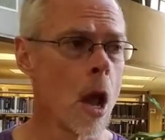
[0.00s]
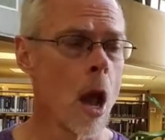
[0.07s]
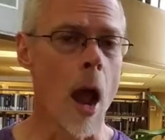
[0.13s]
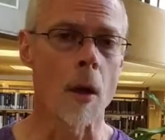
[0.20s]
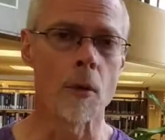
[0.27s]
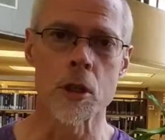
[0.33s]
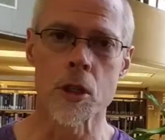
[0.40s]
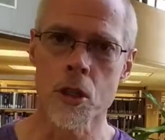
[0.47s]

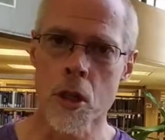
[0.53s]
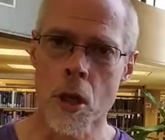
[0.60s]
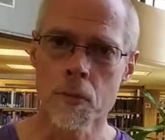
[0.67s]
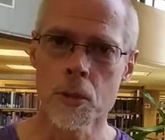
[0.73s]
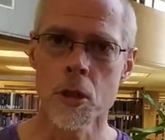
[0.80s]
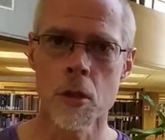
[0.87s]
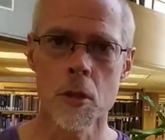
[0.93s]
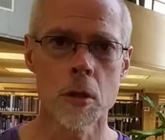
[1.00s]
our
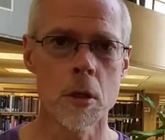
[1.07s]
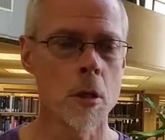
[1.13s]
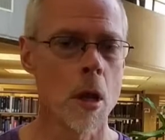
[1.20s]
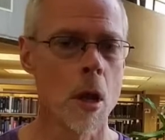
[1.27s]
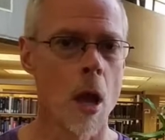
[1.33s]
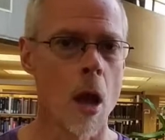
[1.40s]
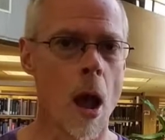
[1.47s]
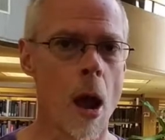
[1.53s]
assumptions,
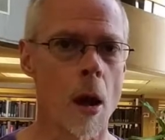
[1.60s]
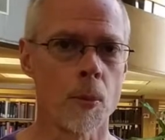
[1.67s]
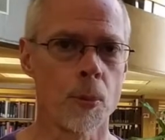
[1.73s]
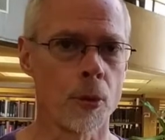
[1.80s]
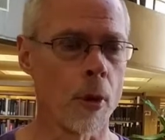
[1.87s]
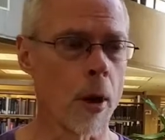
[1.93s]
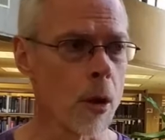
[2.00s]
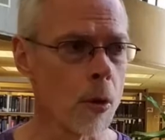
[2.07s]
our
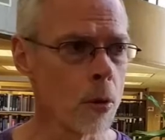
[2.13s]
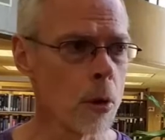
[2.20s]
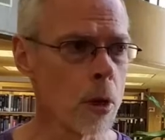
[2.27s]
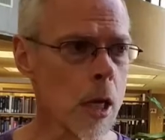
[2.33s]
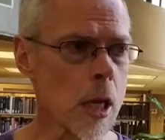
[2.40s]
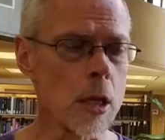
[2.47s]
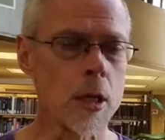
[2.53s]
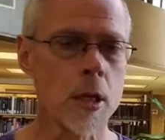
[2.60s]

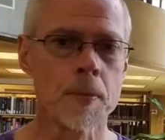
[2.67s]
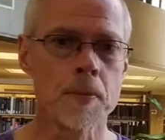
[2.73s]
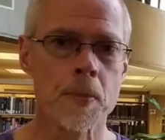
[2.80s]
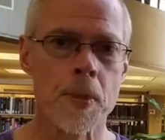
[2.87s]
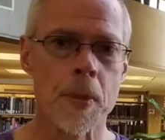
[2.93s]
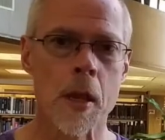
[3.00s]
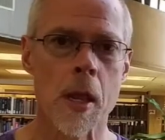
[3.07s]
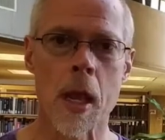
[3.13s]
priorities,
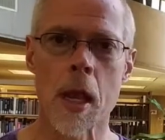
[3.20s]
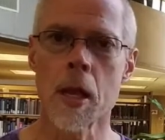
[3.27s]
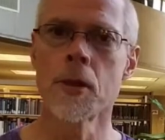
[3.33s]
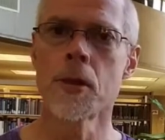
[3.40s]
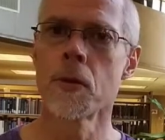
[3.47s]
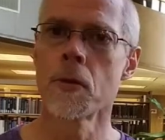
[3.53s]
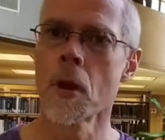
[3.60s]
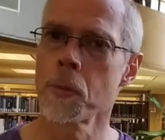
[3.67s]
and
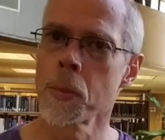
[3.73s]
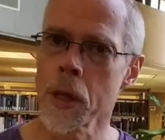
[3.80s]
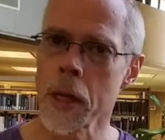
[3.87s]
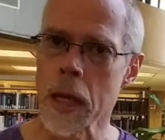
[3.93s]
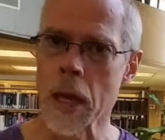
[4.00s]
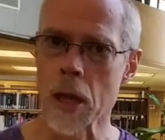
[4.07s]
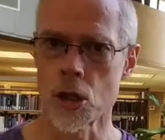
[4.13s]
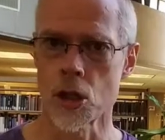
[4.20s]
their
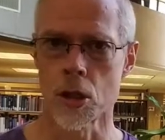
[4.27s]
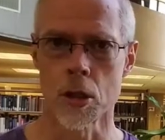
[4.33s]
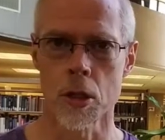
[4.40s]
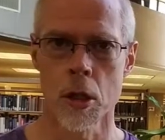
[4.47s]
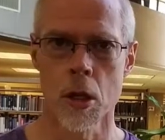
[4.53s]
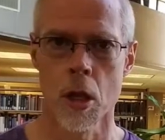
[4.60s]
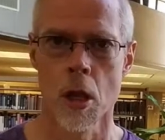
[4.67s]
implications.